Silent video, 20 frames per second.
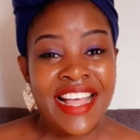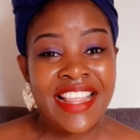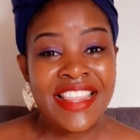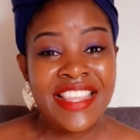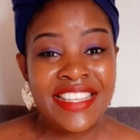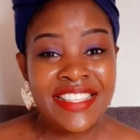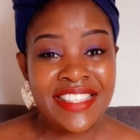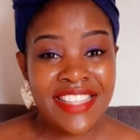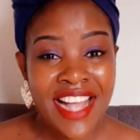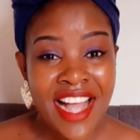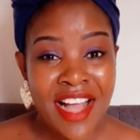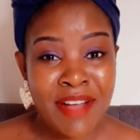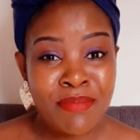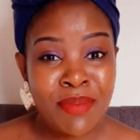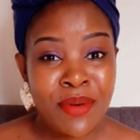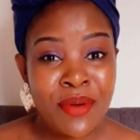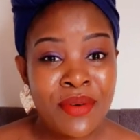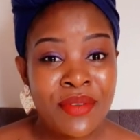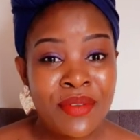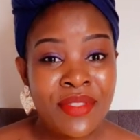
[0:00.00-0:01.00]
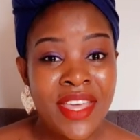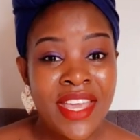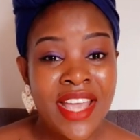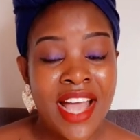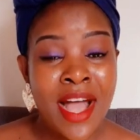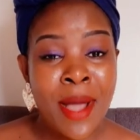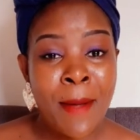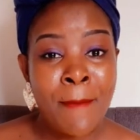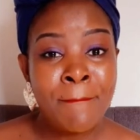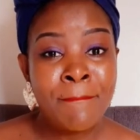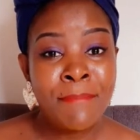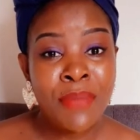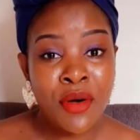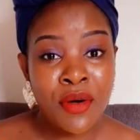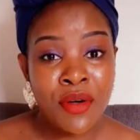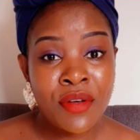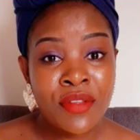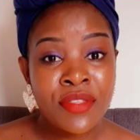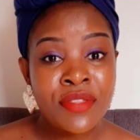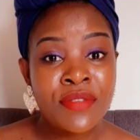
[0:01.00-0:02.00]
this couple they are
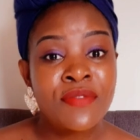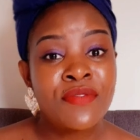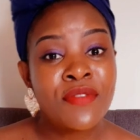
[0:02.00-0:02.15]
both